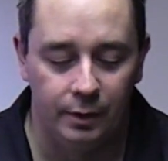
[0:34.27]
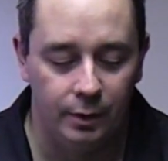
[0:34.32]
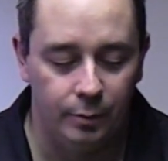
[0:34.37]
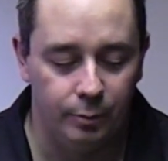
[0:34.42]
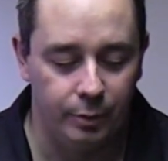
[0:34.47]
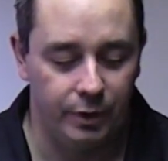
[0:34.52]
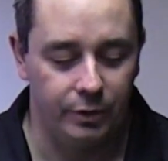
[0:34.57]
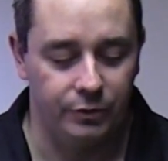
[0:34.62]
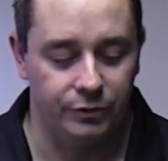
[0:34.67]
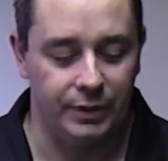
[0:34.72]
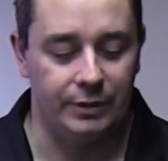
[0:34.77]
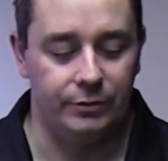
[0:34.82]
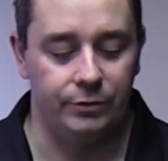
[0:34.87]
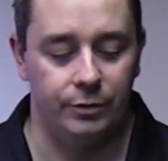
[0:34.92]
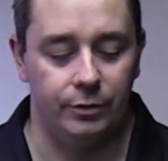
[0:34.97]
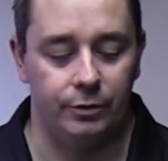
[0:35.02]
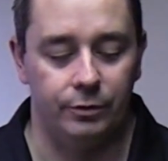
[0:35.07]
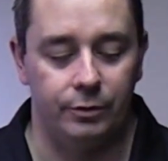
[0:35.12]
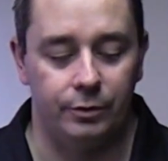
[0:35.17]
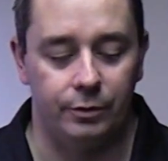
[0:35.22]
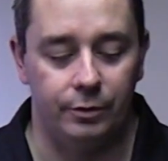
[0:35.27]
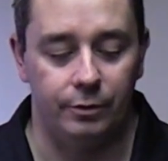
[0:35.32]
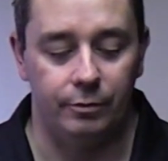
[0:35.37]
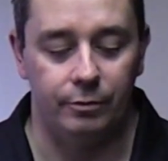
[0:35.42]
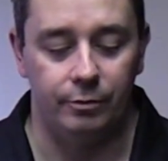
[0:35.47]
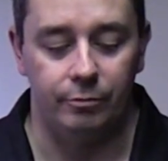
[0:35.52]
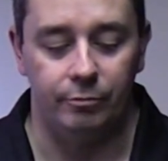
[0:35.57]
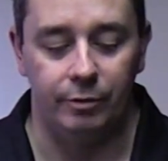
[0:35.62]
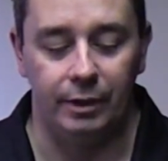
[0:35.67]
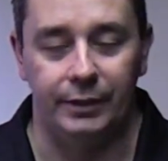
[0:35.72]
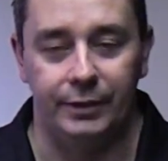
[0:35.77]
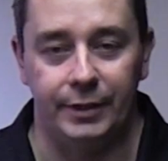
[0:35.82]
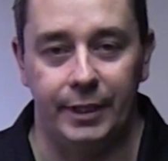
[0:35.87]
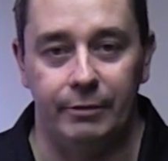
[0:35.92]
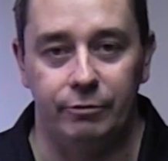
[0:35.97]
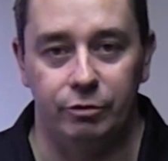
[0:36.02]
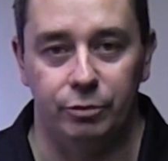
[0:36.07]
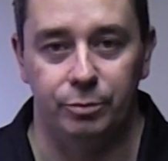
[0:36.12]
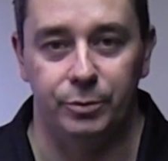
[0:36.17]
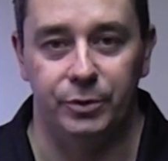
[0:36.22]
because these are really
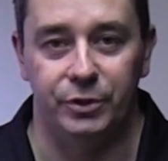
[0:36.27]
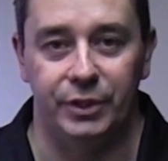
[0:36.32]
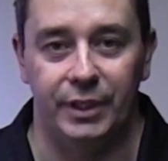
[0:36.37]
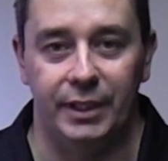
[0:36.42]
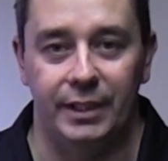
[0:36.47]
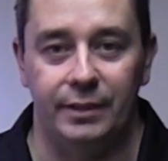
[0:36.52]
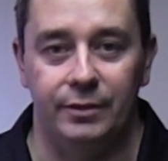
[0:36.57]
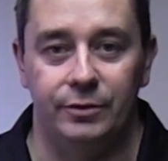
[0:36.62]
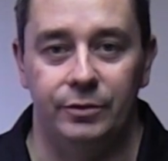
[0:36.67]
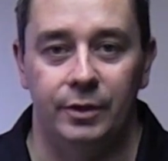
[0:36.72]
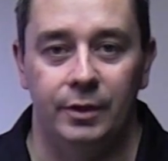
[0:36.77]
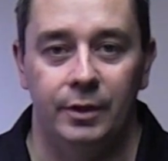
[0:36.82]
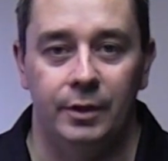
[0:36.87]
dangerous machines,